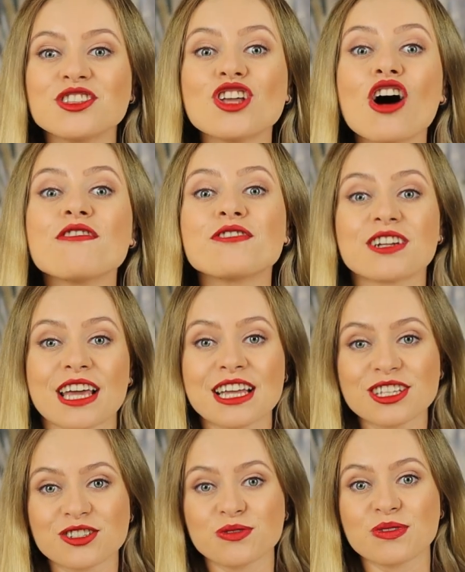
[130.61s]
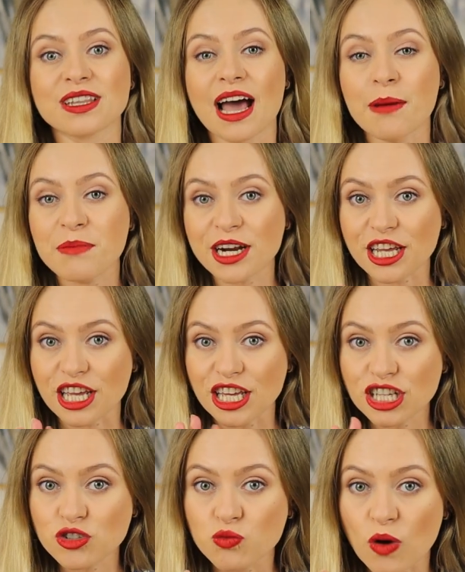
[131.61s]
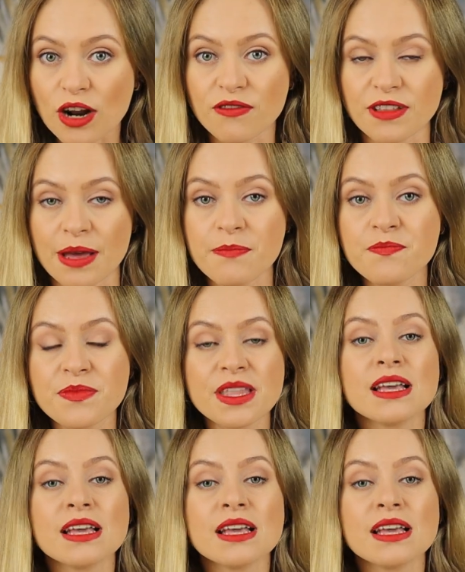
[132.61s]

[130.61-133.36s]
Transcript: don't forget to number each one of them